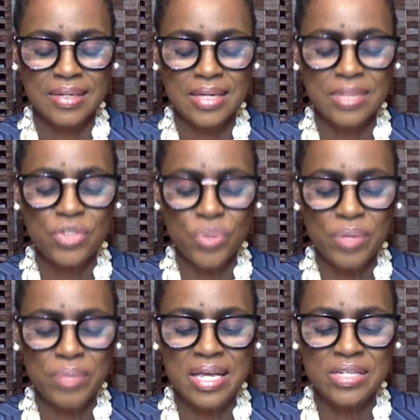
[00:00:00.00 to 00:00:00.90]
And
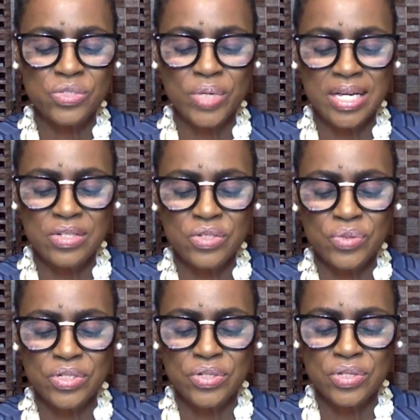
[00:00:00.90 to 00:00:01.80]
join me as we enter
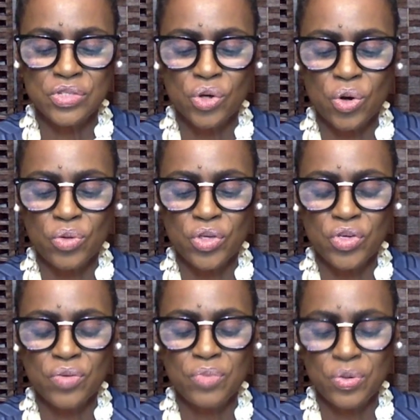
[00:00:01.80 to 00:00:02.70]
into this holy
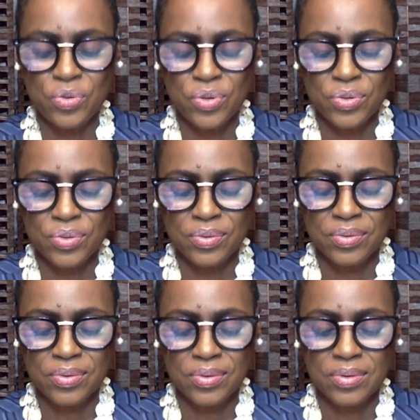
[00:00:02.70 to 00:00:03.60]
communion
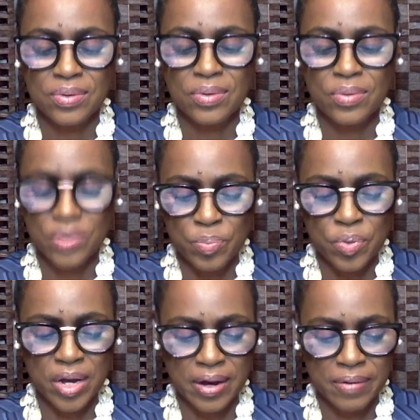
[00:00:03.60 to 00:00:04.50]
with
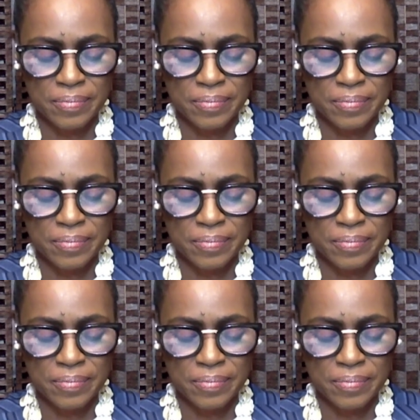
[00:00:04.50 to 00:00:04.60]
prayer.